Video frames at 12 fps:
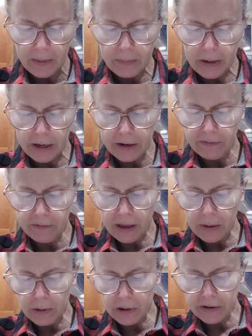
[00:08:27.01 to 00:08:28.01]
But if they
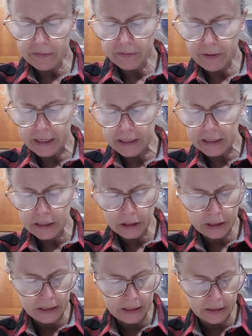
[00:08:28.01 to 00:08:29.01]
will confess their
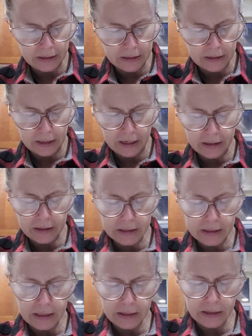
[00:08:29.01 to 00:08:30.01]
sins and the
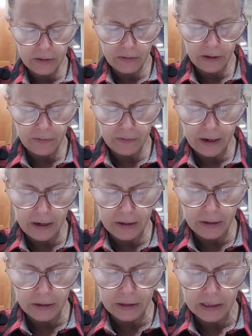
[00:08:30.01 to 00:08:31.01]
sins of their
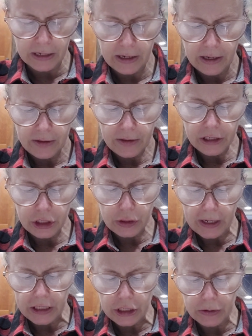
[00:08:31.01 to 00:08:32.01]
fathers, their
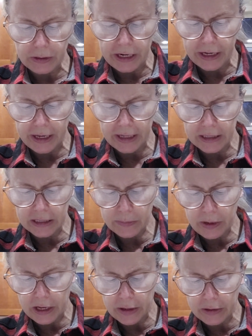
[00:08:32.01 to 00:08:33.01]
treachery against
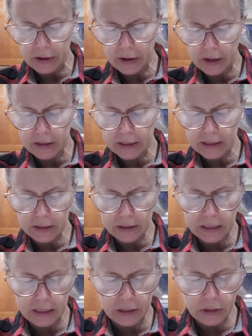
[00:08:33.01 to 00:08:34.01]
me and their
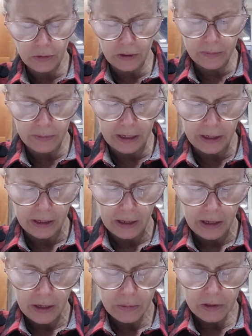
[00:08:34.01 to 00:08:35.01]
hostility toward me,
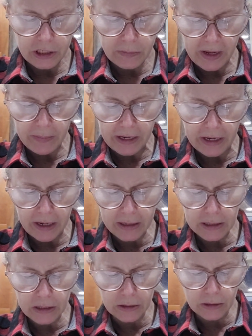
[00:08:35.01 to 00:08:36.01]
which made me
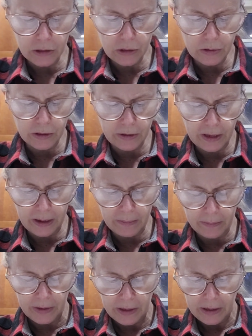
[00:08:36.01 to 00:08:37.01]
hostile toward
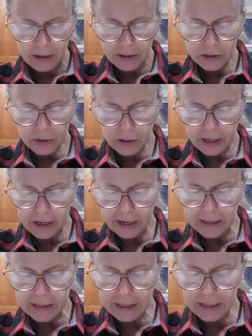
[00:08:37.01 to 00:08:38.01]
them, so that I
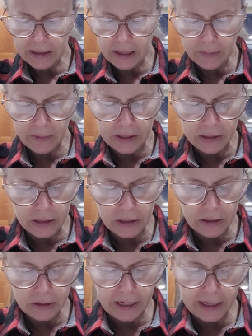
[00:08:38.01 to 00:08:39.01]
sent them into
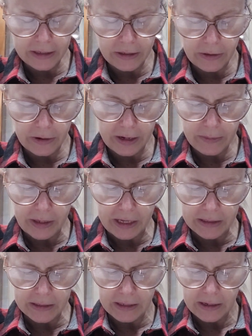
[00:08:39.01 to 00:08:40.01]
the land of their
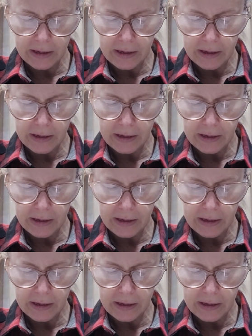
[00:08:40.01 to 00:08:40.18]
enemies,